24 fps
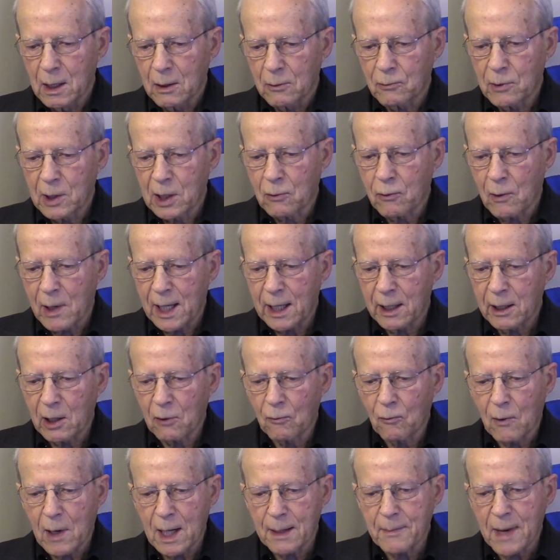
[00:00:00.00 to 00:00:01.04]

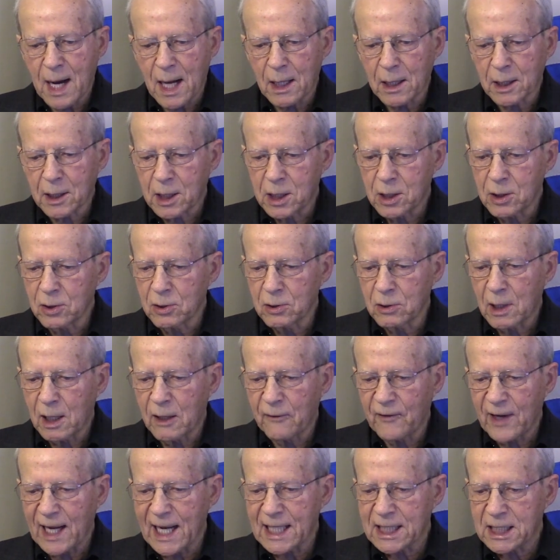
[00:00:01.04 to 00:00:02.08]
requiring 1 molecule
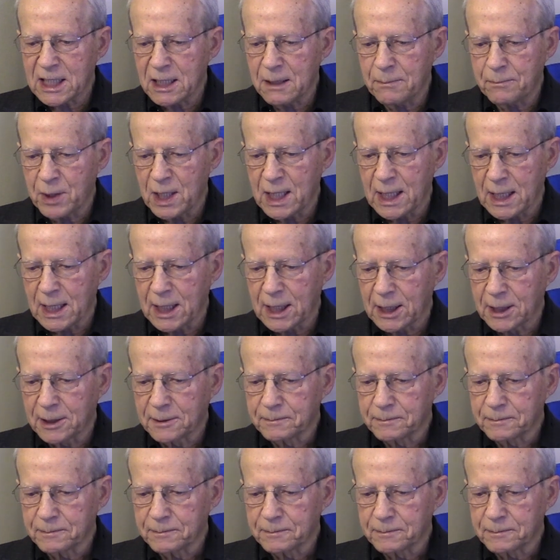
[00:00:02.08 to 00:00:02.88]
of ATP.